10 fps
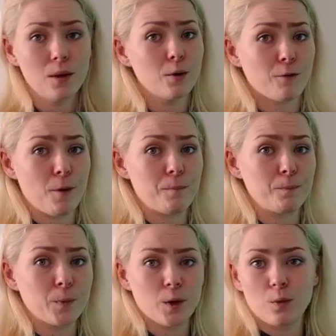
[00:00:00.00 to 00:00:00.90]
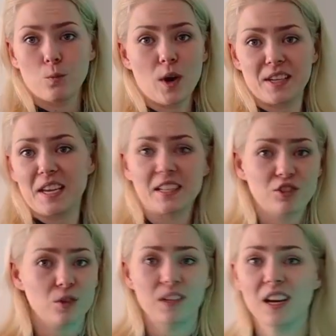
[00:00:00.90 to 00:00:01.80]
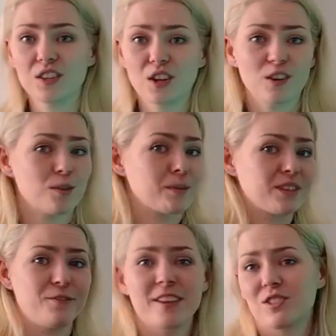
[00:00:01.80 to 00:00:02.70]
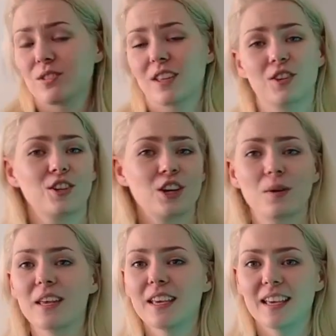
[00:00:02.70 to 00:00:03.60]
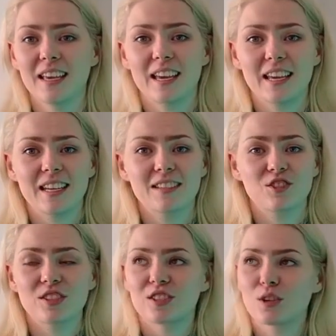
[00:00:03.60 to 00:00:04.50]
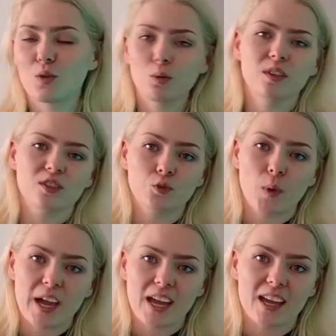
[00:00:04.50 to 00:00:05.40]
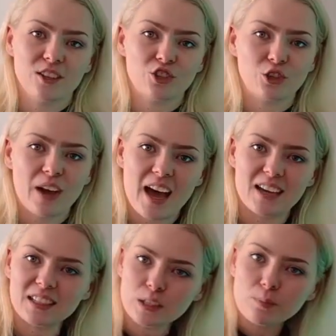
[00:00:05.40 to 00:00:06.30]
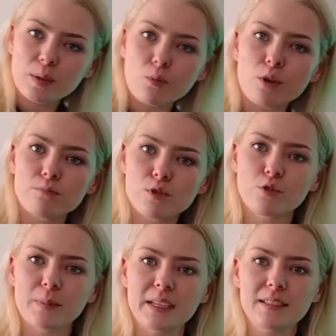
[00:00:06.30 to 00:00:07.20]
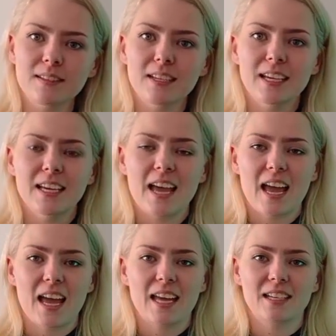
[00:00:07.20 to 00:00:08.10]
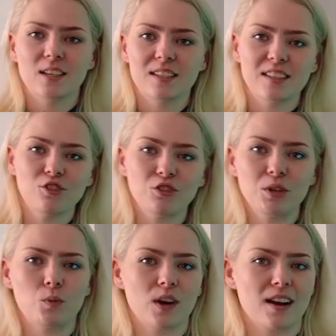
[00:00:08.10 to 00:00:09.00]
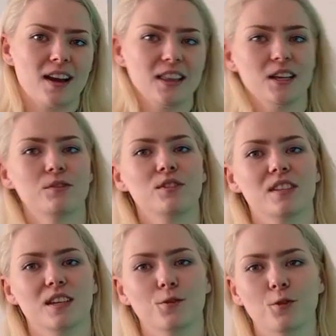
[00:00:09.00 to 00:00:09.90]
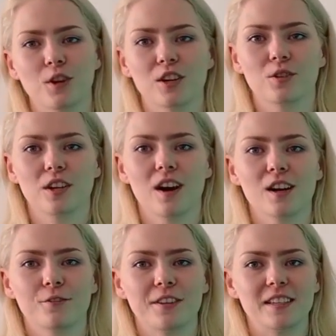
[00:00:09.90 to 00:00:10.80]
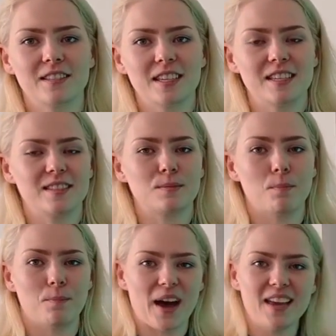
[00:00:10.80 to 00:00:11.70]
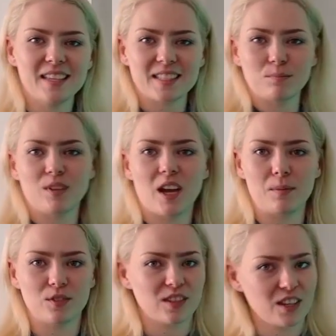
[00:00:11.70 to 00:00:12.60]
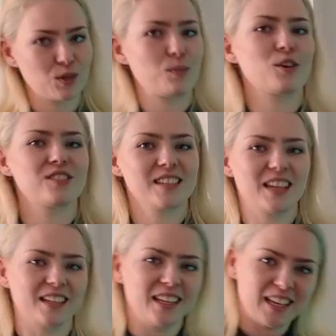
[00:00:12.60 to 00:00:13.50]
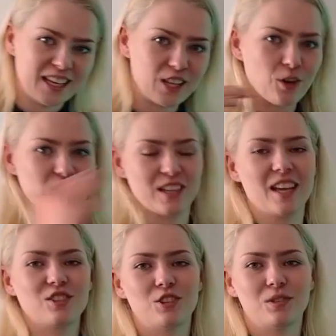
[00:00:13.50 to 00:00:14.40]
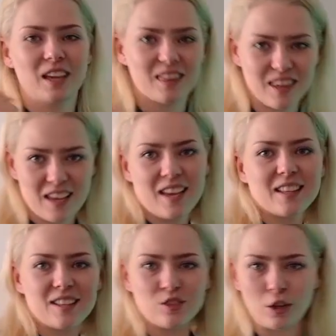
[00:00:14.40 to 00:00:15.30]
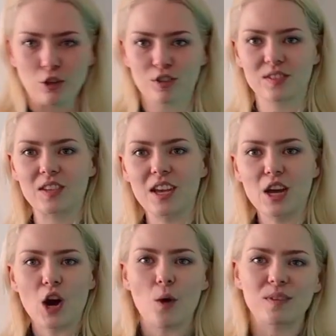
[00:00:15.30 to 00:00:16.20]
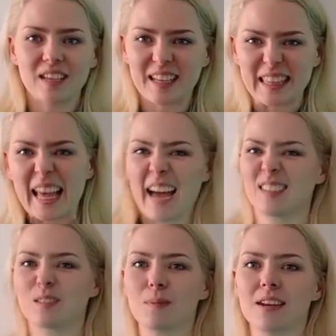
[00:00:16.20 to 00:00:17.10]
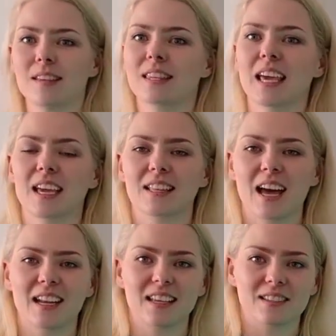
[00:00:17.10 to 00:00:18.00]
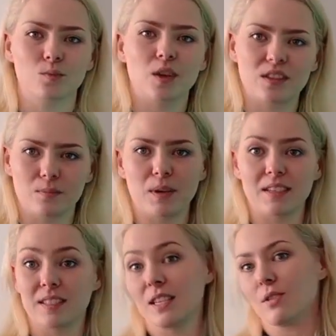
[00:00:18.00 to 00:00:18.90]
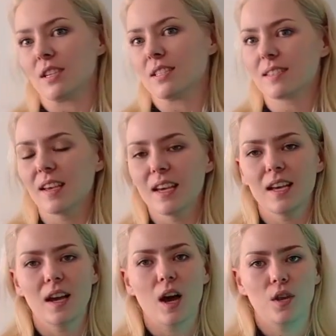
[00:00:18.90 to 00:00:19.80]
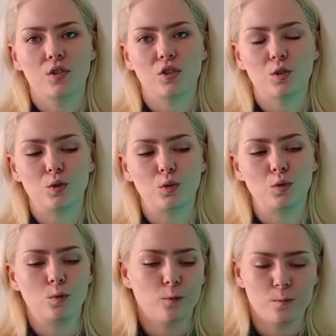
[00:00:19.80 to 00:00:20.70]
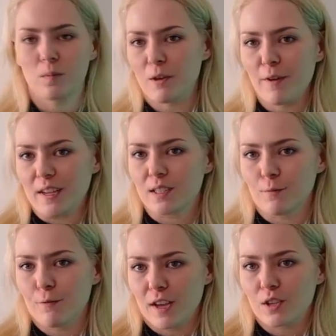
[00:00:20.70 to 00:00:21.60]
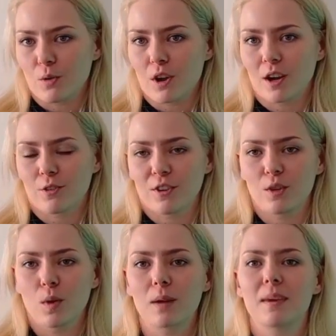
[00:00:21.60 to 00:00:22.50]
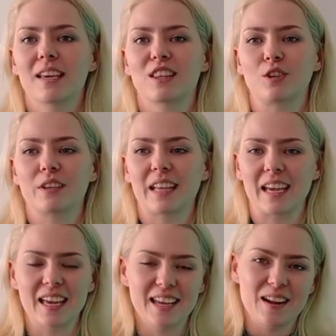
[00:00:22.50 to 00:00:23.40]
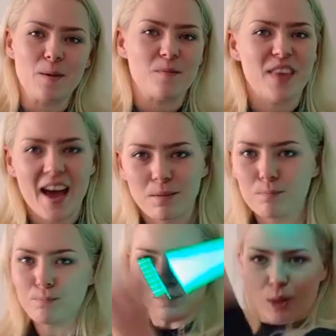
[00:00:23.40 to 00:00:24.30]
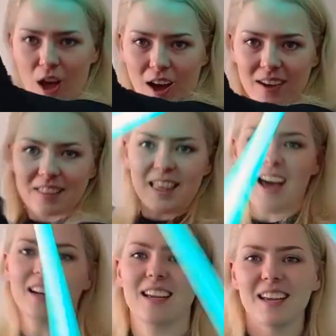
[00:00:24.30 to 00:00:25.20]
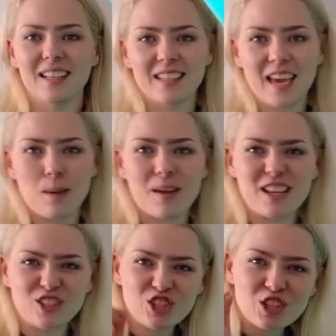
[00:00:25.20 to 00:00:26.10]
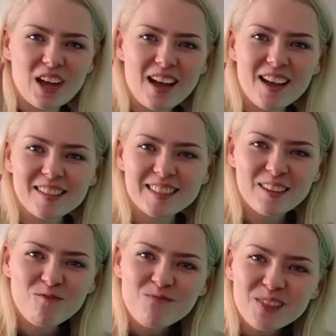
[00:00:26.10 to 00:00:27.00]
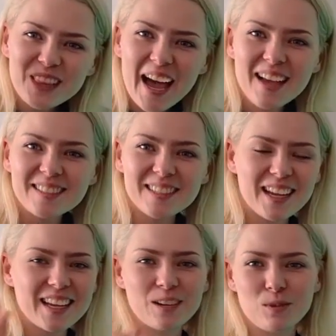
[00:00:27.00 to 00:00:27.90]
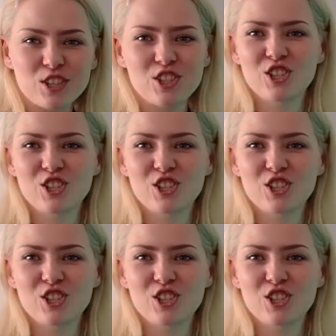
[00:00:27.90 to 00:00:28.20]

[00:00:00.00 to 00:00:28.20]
from one hit to another, from a defense to another. It is just the coolest way to add a little bit more movement. And essentially what I love using it for in choreographies is buying some time so the other person can, either get to you, get the hit, and so it looks always like a last minute thing. That is one of the big secrets to effective fight choreography. You want to make it look like that block, that hit came in at just the last second and we